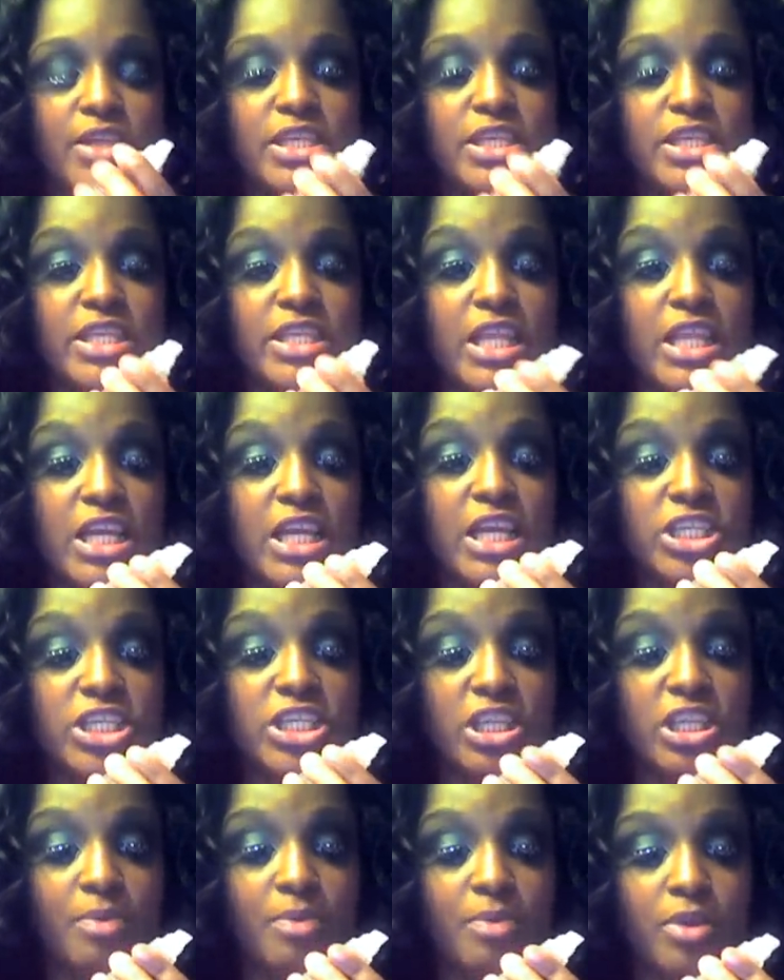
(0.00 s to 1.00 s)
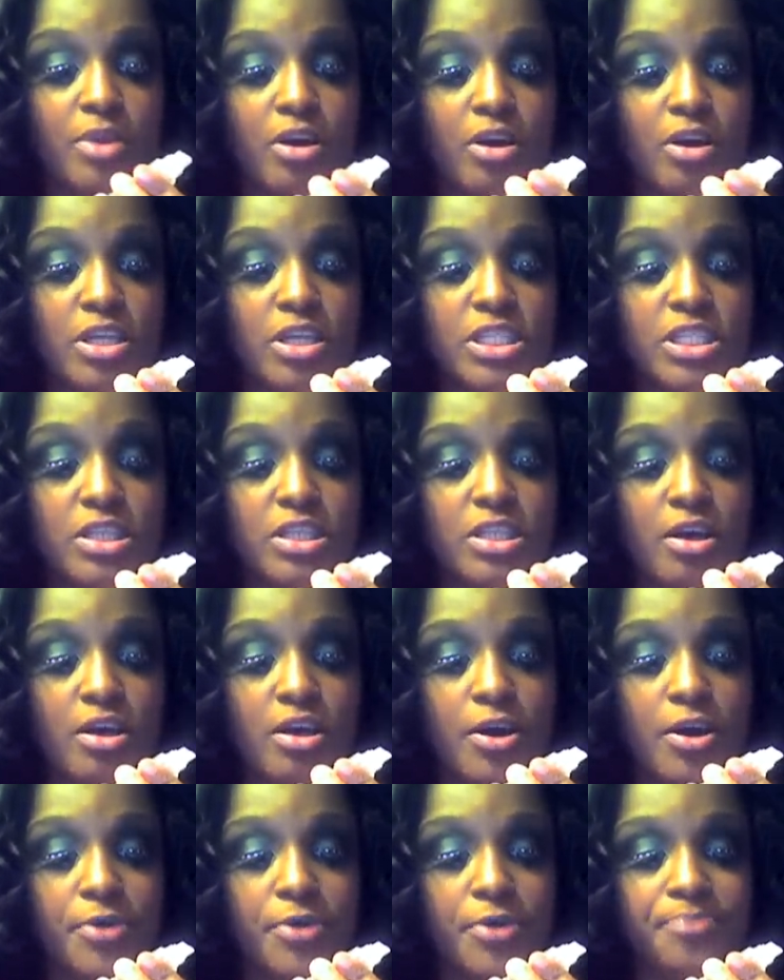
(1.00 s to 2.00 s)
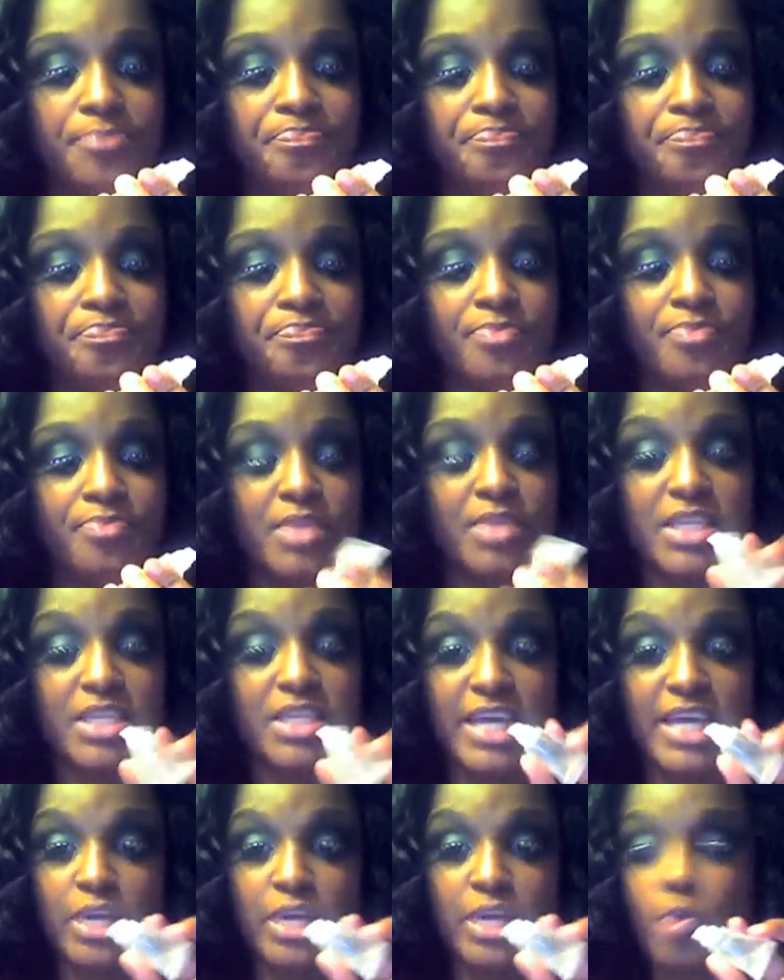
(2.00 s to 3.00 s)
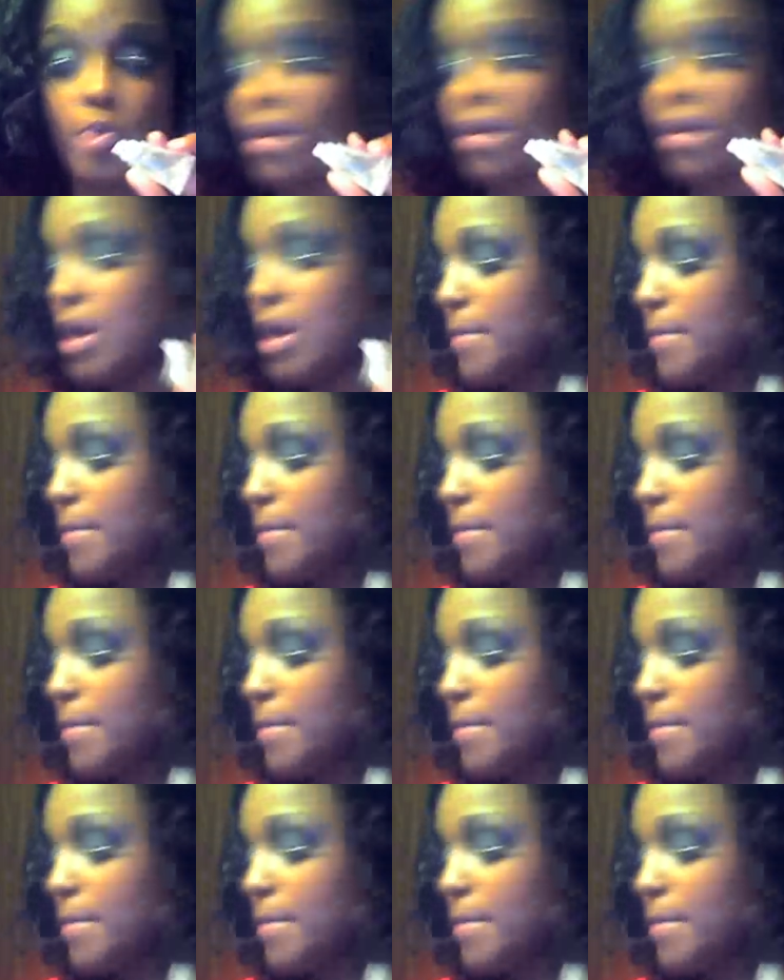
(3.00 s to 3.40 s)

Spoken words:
is the Lush lip gloss, the tiny one,